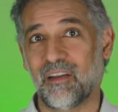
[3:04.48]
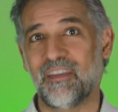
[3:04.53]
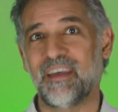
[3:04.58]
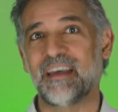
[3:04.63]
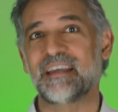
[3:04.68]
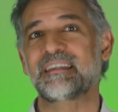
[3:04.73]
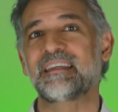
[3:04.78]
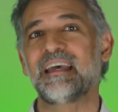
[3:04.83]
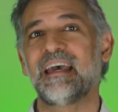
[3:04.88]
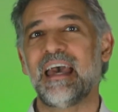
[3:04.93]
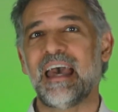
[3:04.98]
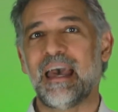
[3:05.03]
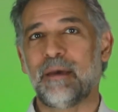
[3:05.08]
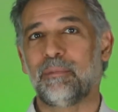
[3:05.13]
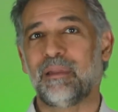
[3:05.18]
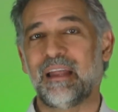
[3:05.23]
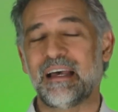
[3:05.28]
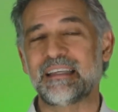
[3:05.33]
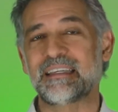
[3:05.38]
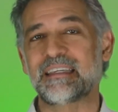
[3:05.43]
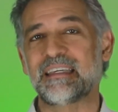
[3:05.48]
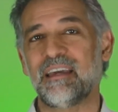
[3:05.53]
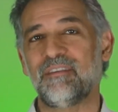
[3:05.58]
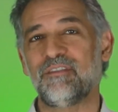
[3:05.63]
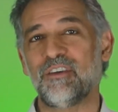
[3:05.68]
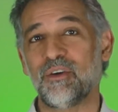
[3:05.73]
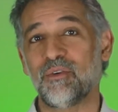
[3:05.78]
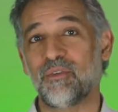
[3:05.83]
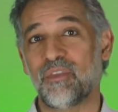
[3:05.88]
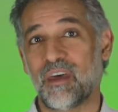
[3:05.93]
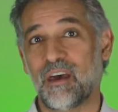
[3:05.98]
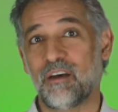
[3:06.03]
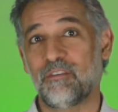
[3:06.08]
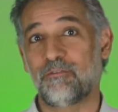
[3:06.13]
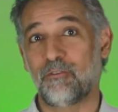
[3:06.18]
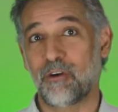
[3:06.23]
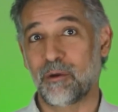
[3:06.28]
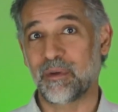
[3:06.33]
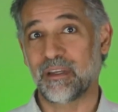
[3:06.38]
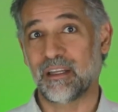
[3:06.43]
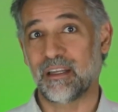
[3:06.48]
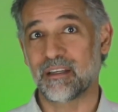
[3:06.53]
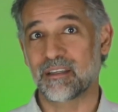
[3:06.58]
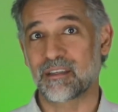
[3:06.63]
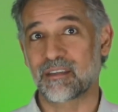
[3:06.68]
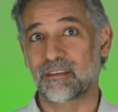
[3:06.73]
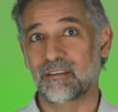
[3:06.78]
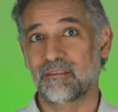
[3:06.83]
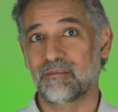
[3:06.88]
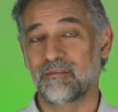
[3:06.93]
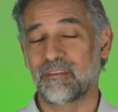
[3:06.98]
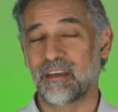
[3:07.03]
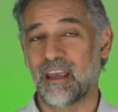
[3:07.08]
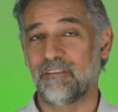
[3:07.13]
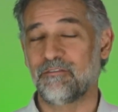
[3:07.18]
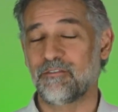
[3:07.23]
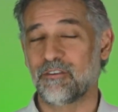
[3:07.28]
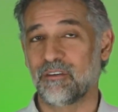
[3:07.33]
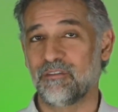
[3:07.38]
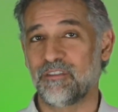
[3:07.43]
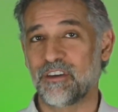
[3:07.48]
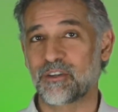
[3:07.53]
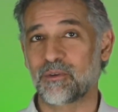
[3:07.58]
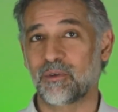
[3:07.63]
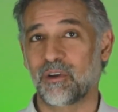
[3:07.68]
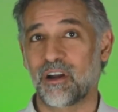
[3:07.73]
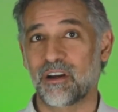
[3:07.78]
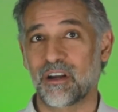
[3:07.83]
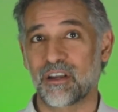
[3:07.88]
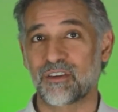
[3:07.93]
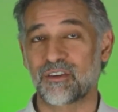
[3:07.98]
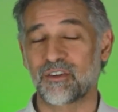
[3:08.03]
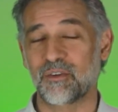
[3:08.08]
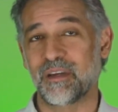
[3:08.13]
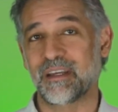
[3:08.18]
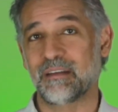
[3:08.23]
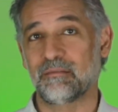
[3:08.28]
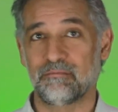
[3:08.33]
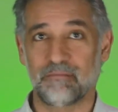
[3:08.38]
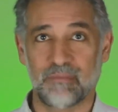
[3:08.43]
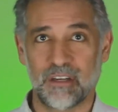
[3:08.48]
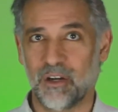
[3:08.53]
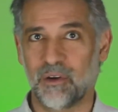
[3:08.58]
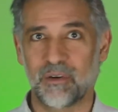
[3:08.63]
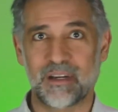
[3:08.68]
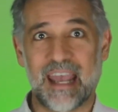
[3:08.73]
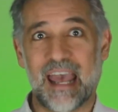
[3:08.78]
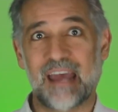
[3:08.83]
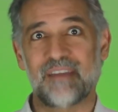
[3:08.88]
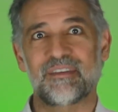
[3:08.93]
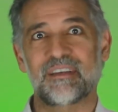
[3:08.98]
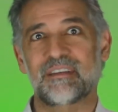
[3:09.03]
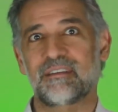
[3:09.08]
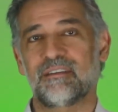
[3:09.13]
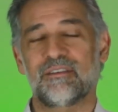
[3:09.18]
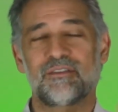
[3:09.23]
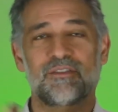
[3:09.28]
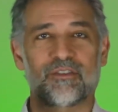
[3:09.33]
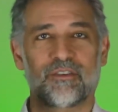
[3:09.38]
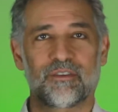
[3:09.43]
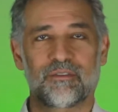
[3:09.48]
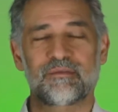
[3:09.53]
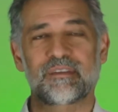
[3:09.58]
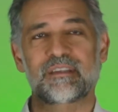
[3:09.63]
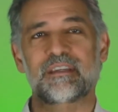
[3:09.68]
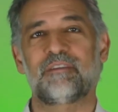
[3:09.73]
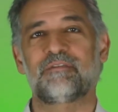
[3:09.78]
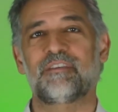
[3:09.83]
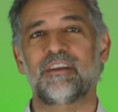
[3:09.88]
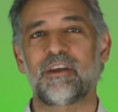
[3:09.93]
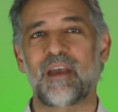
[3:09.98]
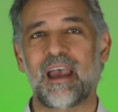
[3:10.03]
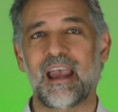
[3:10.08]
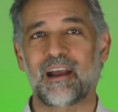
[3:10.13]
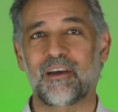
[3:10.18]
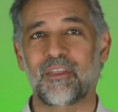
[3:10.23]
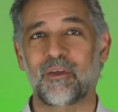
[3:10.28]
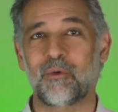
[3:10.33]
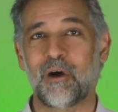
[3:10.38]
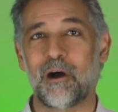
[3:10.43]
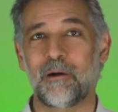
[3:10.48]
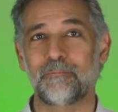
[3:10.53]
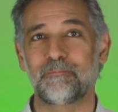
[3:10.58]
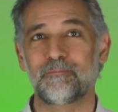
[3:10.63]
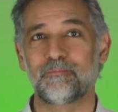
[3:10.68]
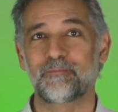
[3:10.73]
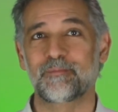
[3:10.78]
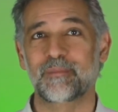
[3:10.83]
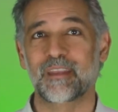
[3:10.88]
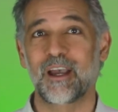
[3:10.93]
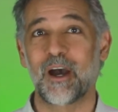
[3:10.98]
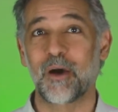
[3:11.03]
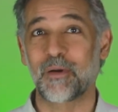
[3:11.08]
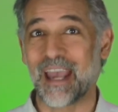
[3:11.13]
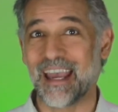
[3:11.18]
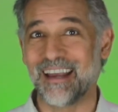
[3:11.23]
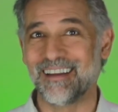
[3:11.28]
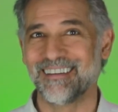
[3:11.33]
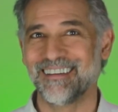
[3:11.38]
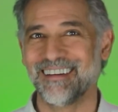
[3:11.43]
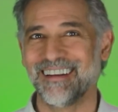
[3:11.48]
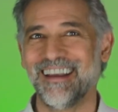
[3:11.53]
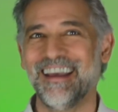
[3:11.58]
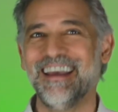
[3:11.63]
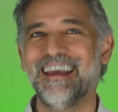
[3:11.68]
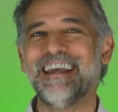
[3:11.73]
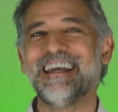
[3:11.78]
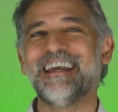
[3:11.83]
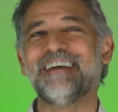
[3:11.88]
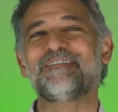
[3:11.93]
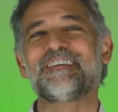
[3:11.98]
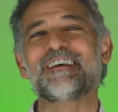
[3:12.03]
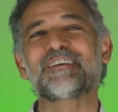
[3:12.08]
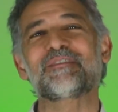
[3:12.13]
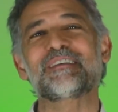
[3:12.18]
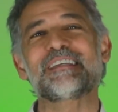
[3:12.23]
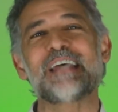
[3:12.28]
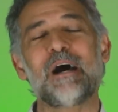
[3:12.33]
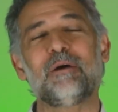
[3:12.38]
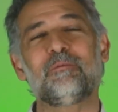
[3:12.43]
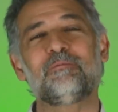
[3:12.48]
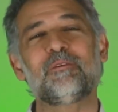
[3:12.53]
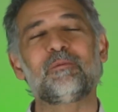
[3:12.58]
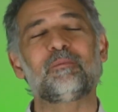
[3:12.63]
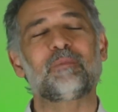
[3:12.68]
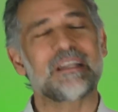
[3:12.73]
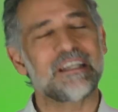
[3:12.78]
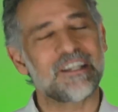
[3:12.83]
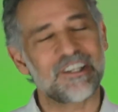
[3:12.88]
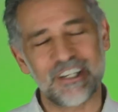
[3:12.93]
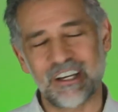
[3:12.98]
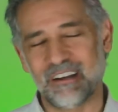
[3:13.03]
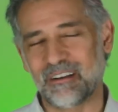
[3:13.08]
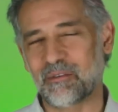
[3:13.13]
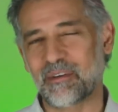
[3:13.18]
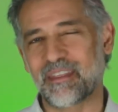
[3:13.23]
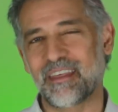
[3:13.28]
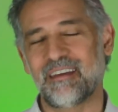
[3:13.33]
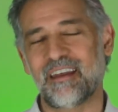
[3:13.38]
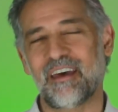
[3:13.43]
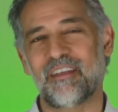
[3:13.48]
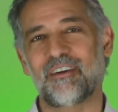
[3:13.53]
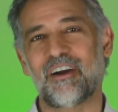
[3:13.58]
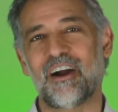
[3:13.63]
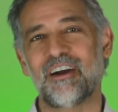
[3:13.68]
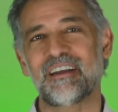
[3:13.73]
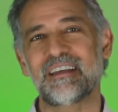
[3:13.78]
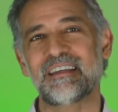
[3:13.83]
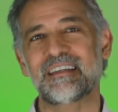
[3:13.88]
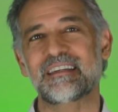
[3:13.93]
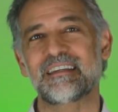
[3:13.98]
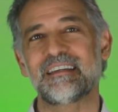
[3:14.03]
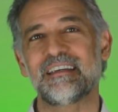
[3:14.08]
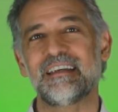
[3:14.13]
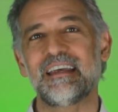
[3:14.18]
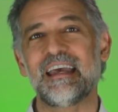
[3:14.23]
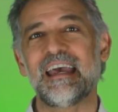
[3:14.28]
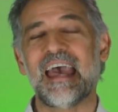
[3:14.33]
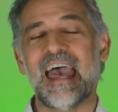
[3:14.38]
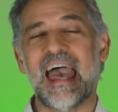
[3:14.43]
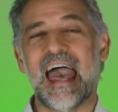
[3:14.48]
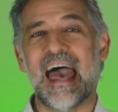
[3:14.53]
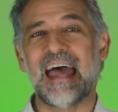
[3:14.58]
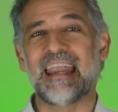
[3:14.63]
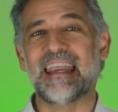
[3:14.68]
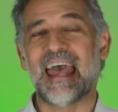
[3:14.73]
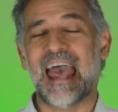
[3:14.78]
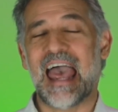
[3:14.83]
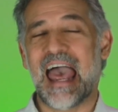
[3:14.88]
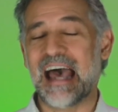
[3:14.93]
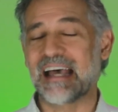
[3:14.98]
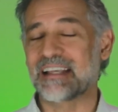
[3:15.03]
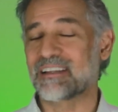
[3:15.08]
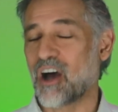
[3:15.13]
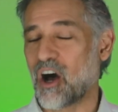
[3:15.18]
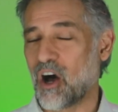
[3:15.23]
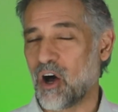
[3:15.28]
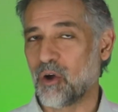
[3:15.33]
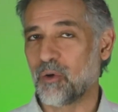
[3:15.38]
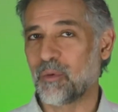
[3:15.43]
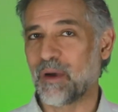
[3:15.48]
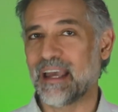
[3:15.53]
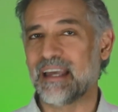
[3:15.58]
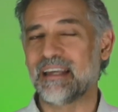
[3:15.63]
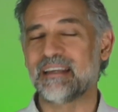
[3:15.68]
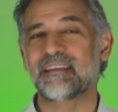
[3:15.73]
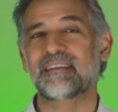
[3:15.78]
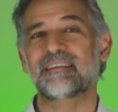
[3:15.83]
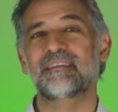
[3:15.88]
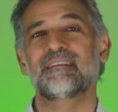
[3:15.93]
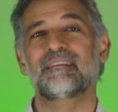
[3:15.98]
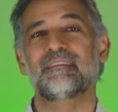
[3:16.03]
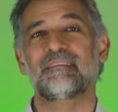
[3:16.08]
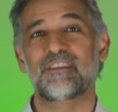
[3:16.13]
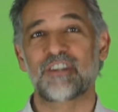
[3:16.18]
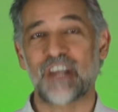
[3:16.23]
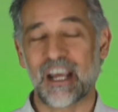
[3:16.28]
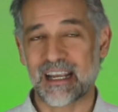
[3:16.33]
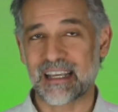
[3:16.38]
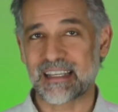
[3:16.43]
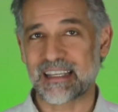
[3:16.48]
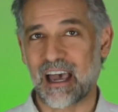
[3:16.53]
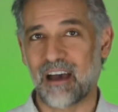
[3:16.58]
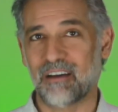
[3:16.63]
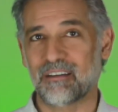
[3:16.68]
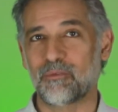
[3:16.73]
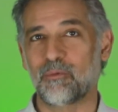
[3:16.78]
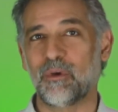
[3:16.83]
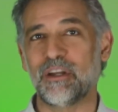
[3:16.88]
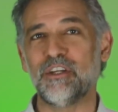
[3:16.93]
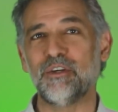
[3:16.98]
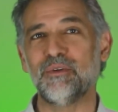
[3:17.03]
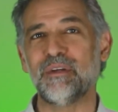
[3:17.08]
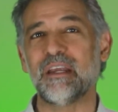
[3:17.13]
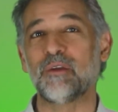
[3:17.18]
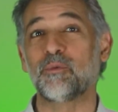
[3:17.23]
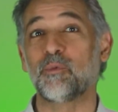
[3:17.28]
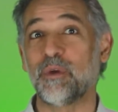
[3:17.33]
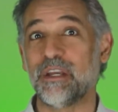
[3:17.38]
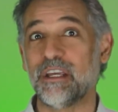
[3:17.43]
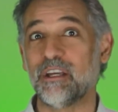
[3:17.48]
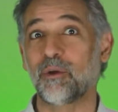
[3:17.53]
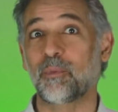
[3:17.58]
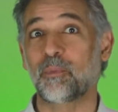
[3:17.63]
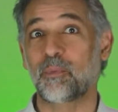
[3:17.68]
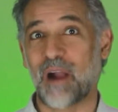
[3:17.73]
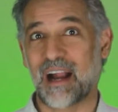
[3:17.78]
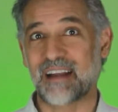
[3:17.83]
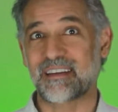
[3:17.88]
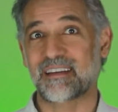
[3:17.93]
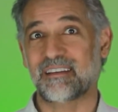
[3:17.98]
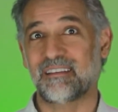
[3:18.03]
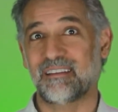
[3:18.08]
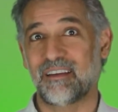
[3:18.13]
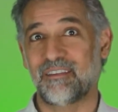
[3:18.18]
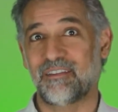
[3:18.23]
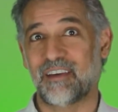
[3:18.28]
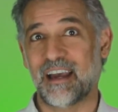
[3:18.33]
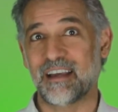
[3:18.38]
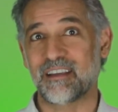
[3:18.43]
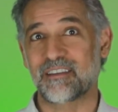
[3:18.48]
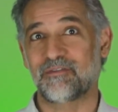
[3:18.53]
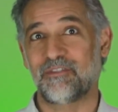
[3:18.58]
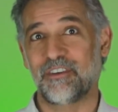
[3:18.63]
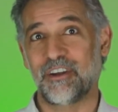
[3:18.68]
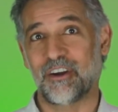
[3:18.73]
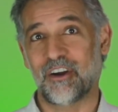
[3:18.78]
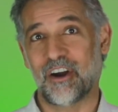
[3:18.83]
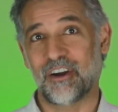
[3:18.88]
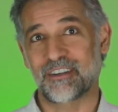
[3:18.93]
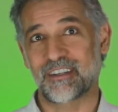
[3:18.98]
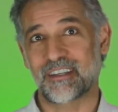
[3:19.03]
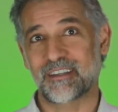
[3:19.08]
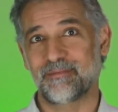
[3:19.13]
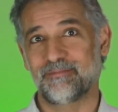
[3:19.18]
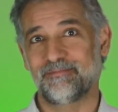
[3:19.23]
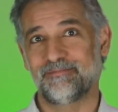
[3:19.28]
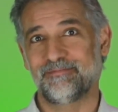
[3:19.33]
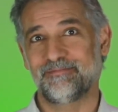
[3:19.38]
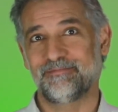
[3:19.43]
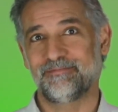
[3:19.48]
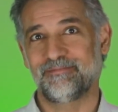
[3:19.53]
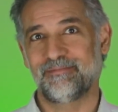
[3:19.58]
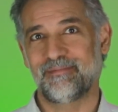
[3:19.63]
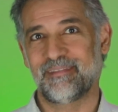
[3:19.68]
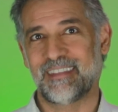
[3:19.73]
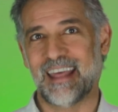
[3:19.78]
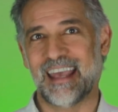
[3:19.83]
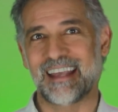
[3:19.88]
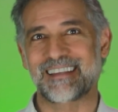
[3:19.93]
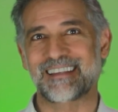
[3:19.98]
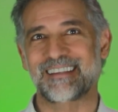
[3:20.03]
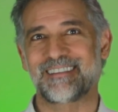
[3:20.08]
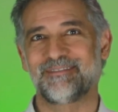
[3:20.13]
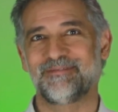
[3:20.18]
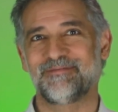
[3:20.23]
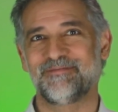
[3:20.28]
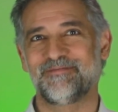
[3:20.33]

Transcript: of this, plus give you the formulas if you're a visual artist doing, canvases or stuff that you hang on the wall. Okay, if this was helpful, please share it with another artist. And as always, check us out when you need real practical advice for your arts. Thanks.